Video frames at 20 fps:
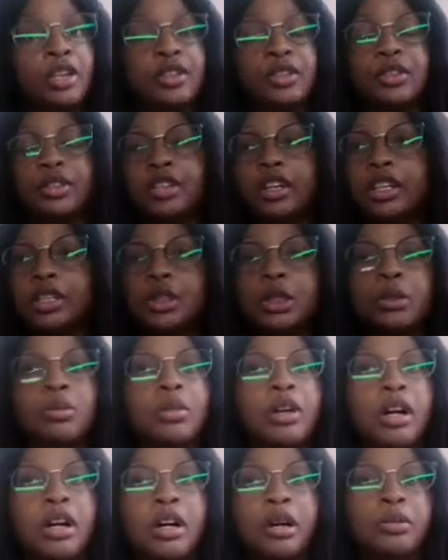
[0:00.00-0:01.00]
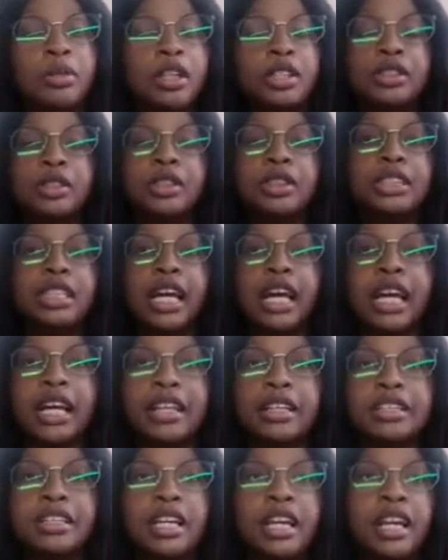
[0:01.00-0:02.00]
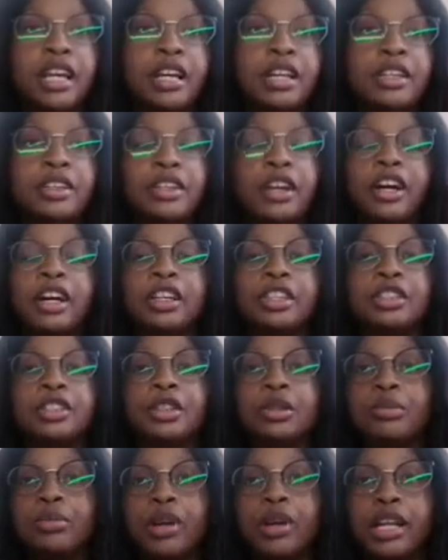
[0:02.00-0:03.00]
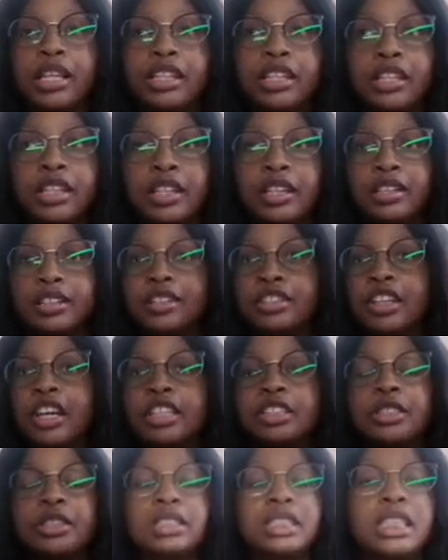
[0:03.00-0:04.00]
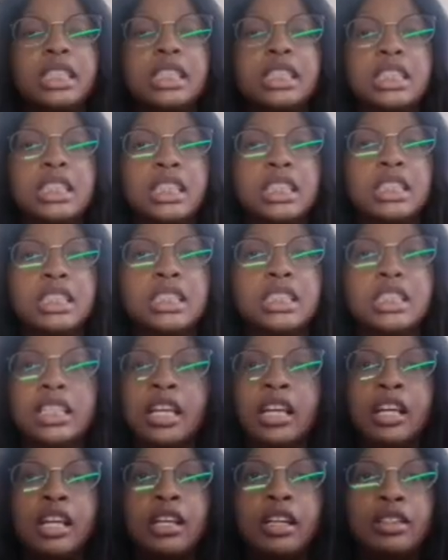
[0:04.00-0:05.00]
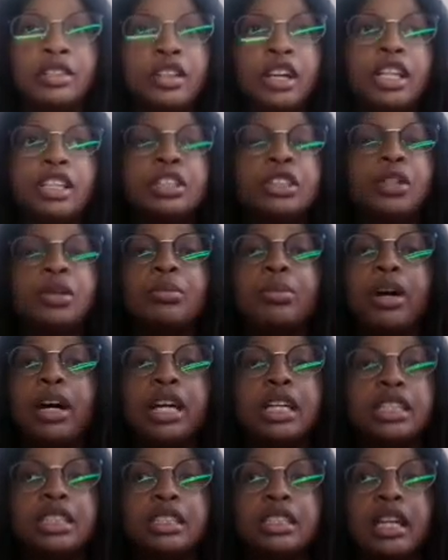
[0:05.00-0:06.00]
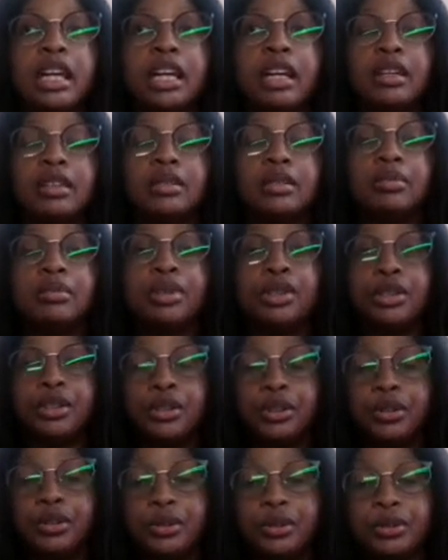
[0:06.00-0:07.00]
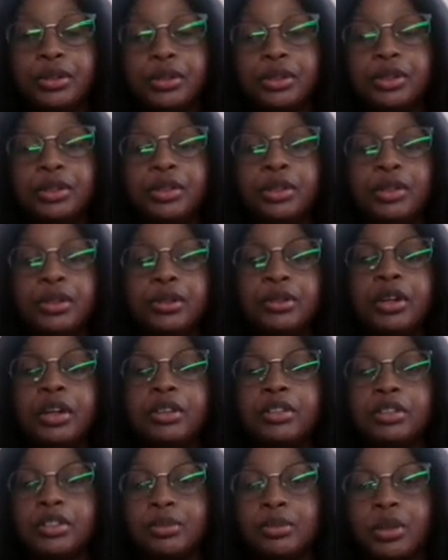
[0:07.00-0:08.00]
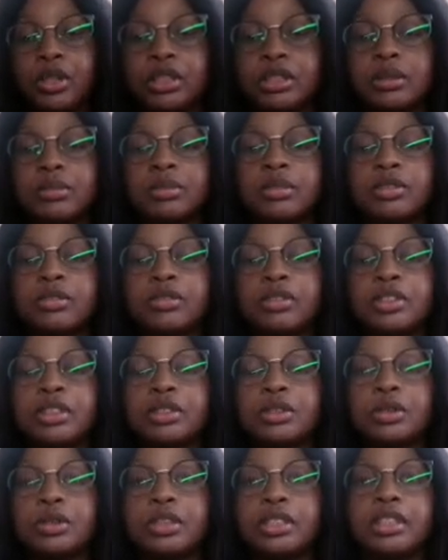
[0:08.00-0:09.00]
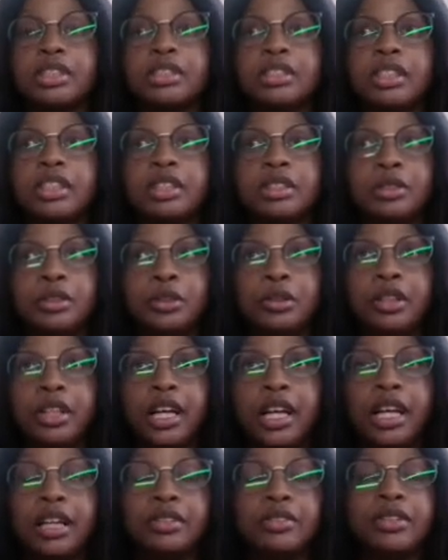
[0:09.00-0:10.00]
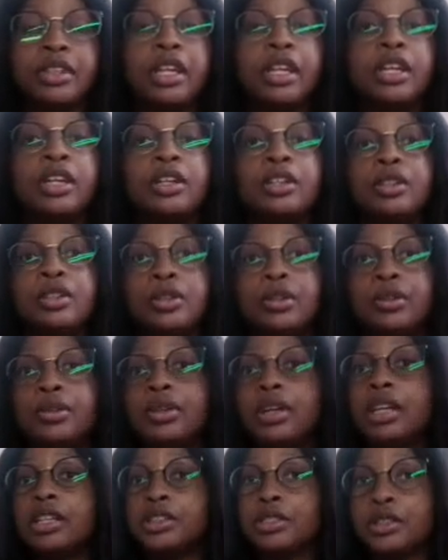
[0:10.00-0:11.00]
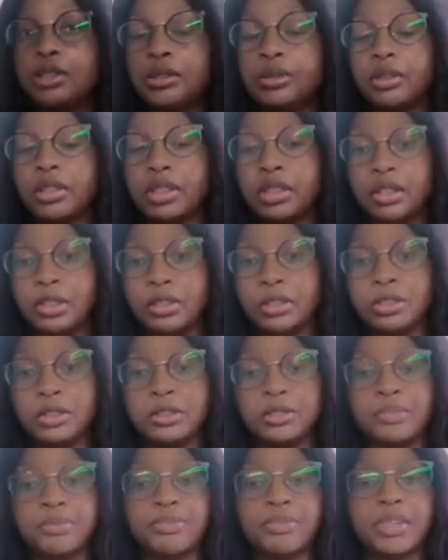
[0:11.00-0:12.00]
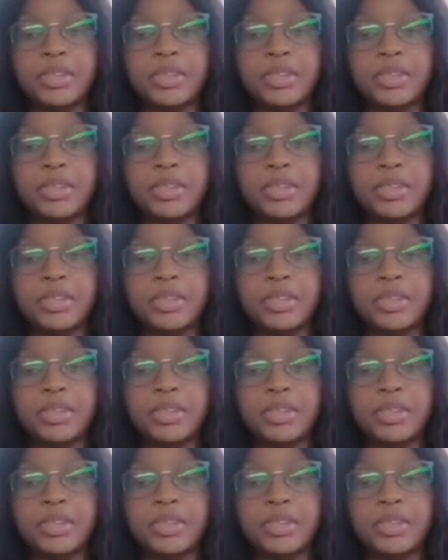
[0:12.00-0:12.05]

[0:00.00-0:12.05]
So, not your mom, not your dad, not your brothers, not your teachers, not your pastor, but you. You are responsible for the choices in your life. You and you alone.